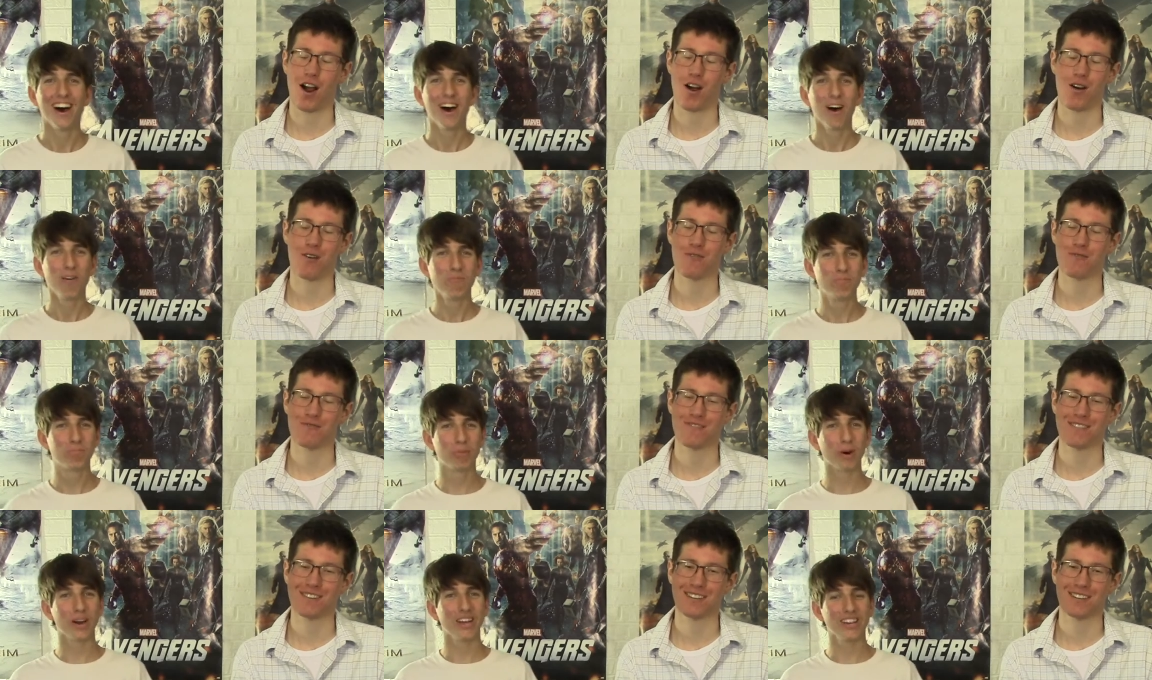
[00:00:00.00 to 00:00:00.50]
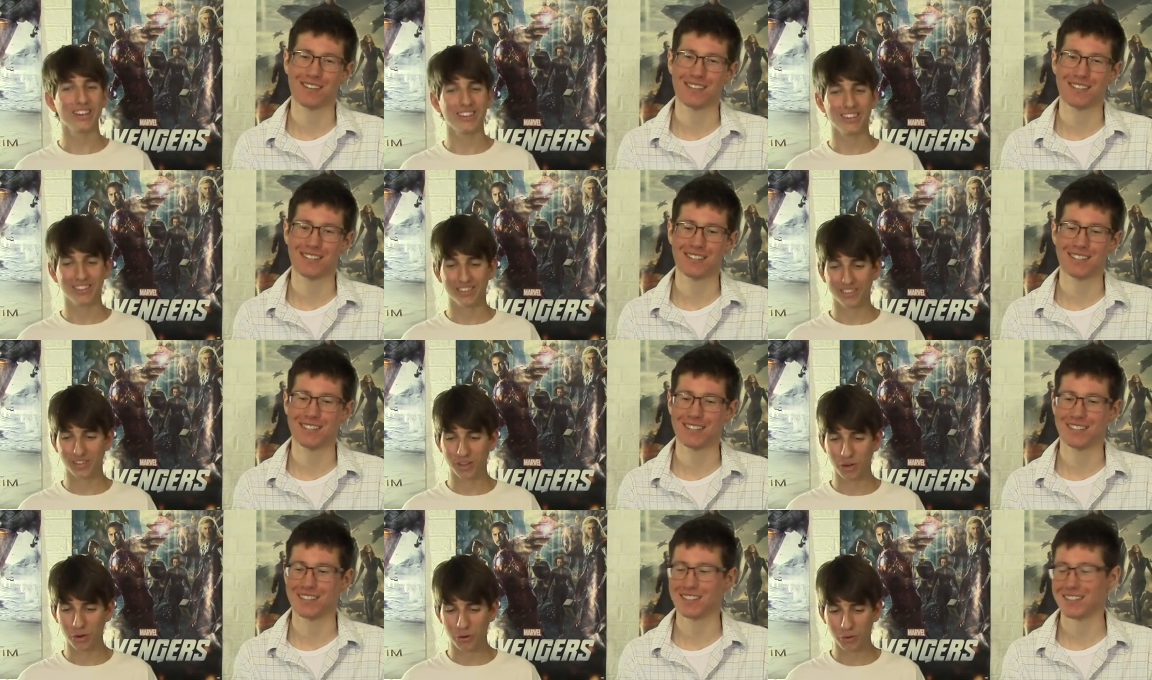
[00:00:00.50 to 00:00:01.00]
Speaker 1: but
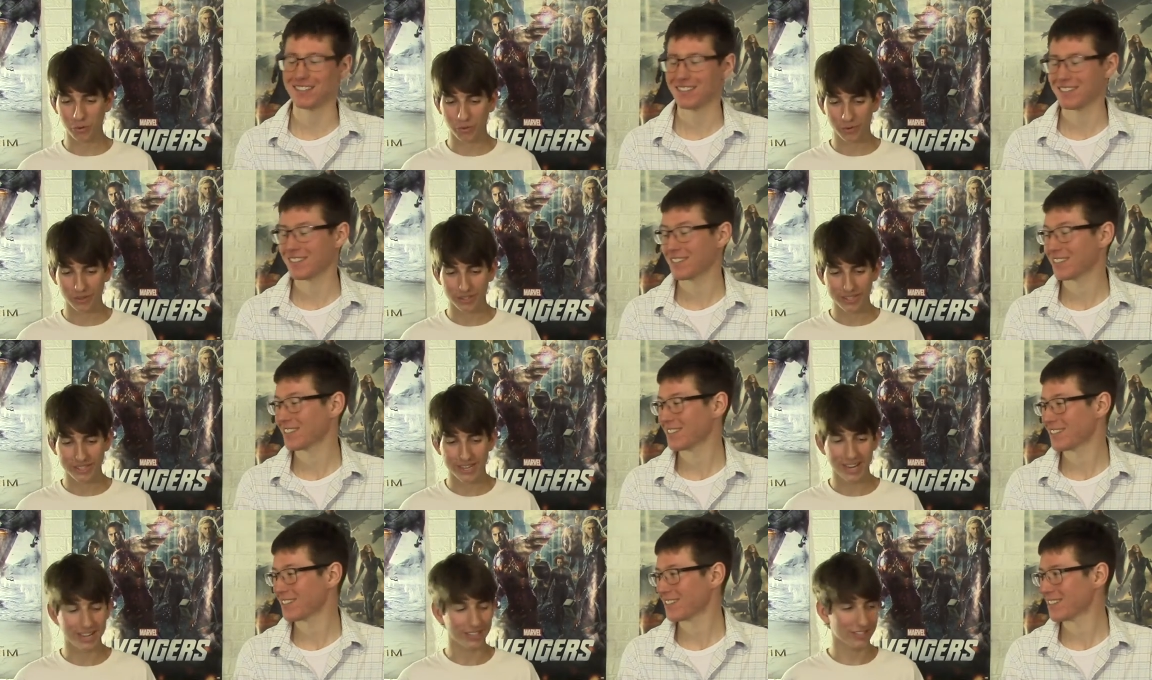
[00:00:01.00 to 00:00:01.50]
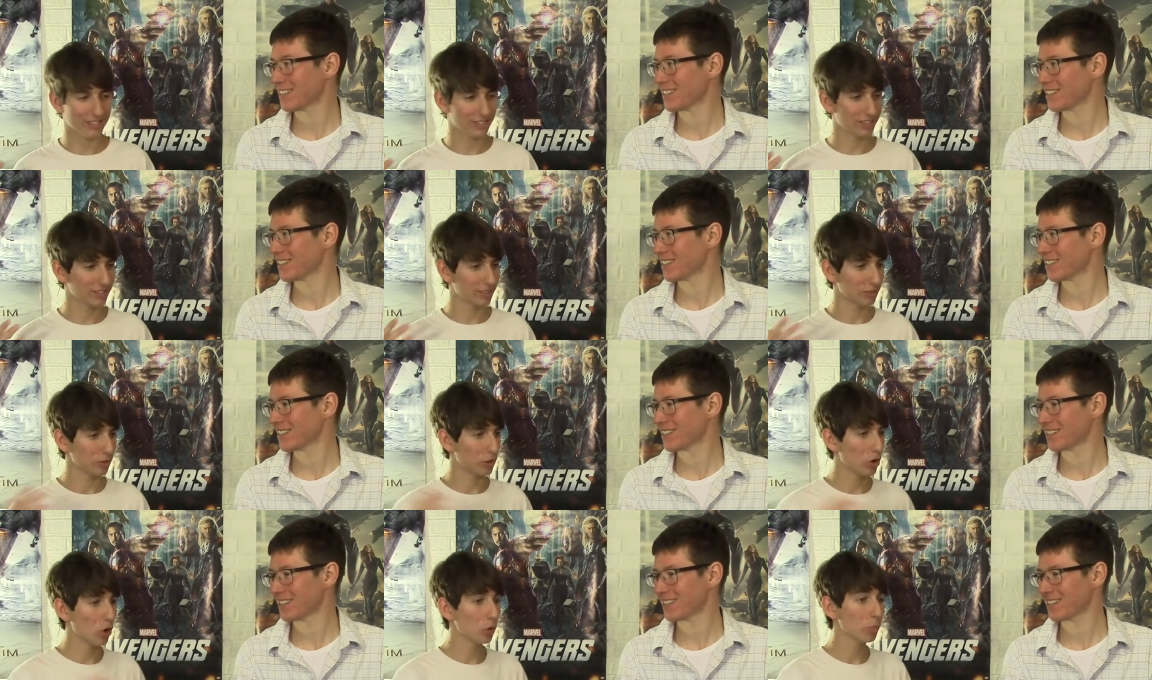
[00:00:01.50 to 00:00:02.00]
so yes,
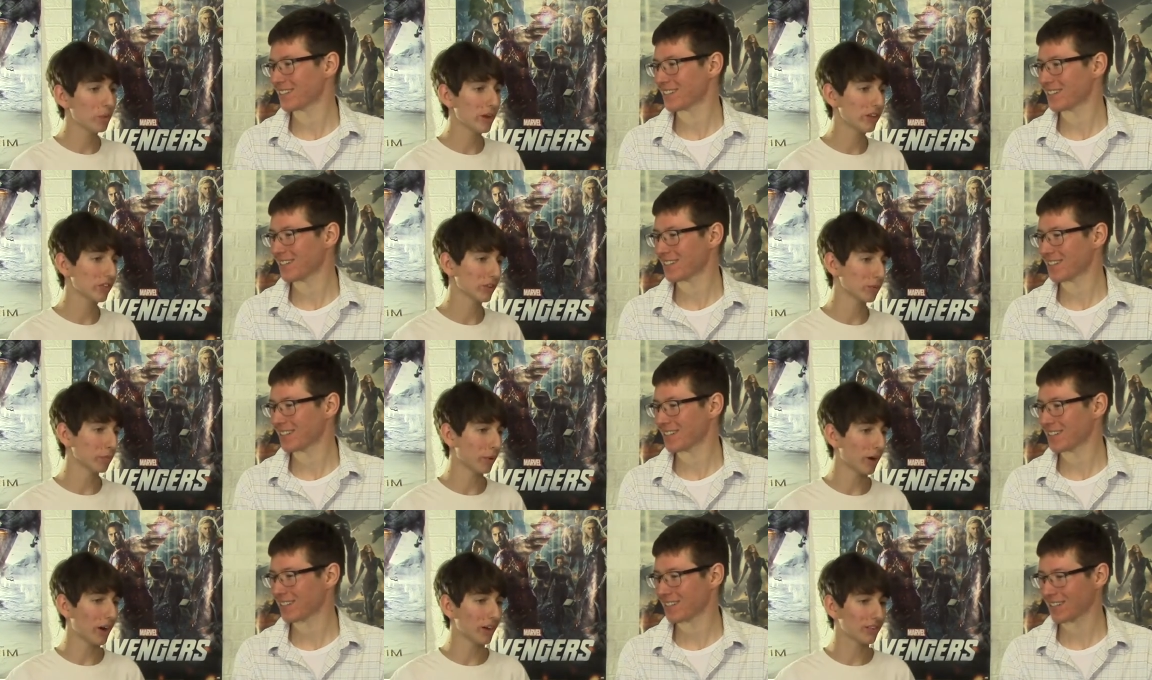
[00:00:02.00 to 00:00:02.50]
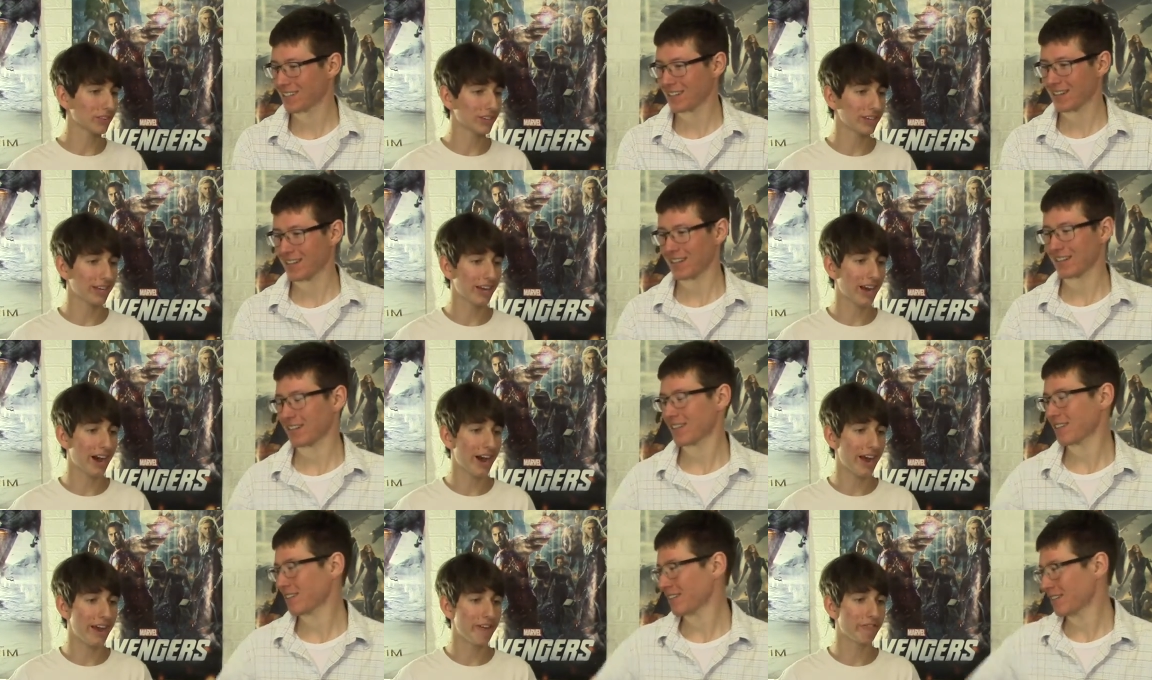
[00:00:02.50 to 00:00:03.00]
node-based compositing.
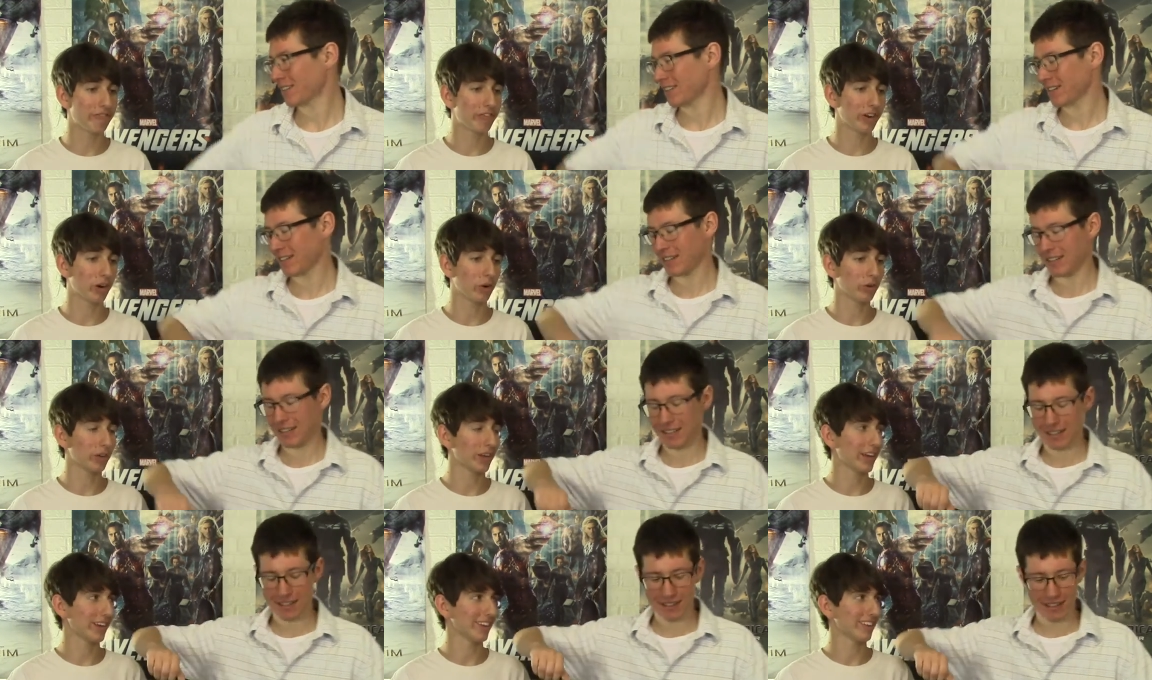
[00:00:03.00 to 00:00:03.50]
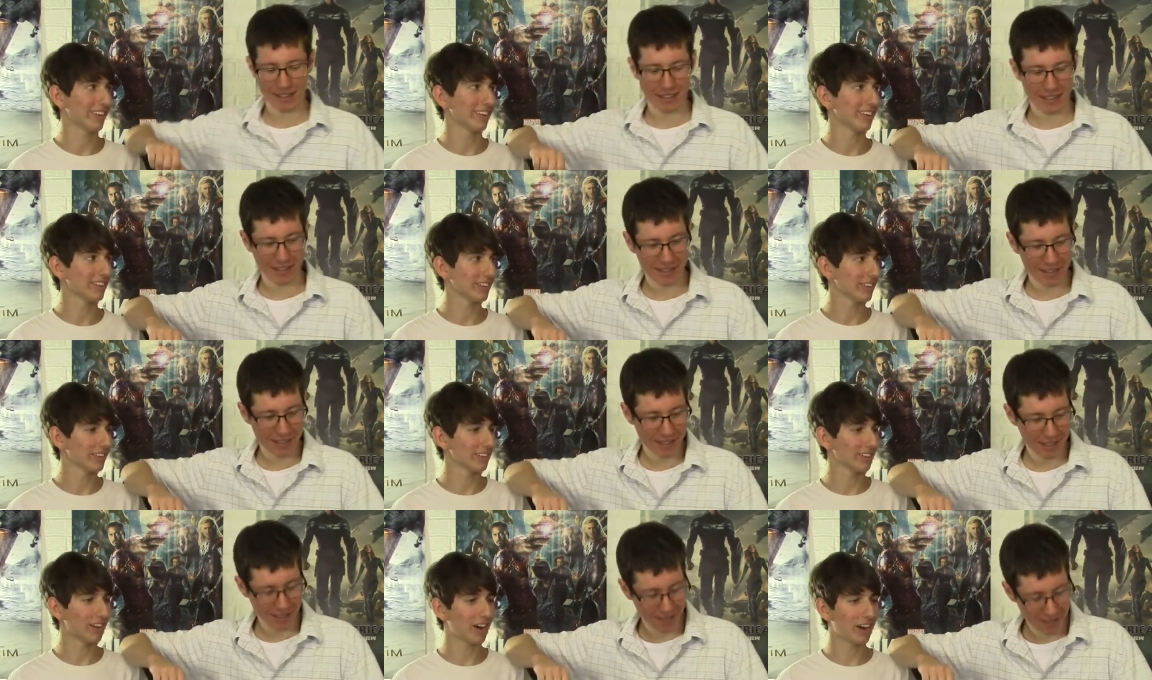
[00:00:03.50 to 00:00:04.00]
I have found a
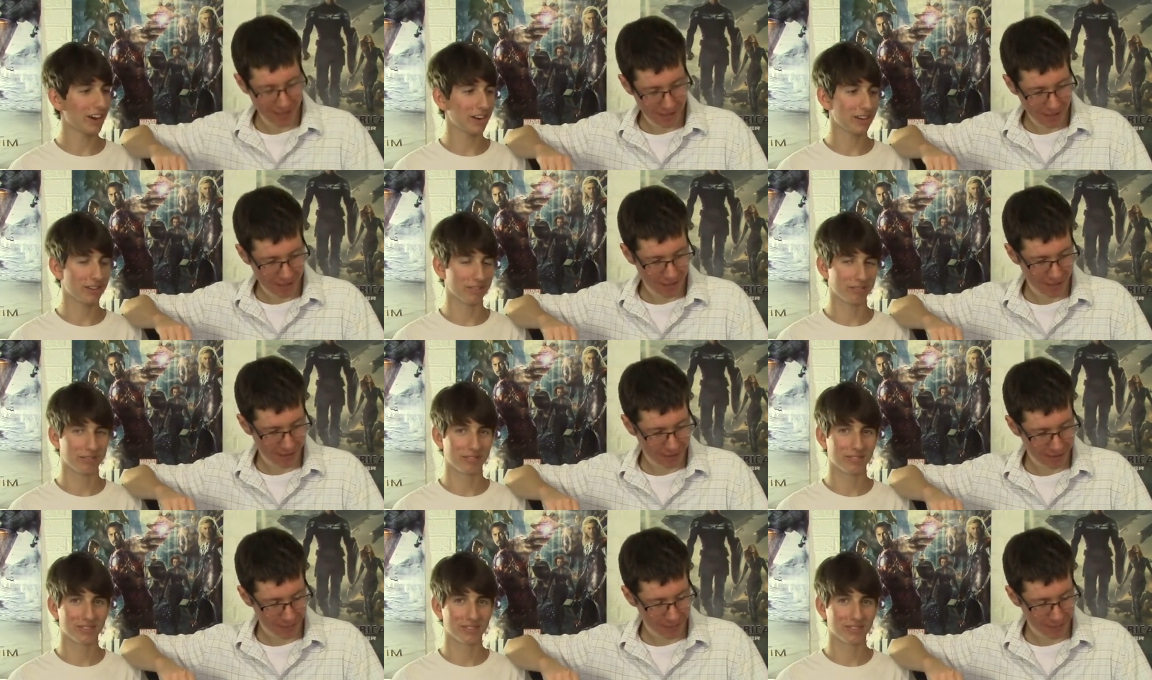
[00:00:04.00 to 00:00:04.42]
lot of.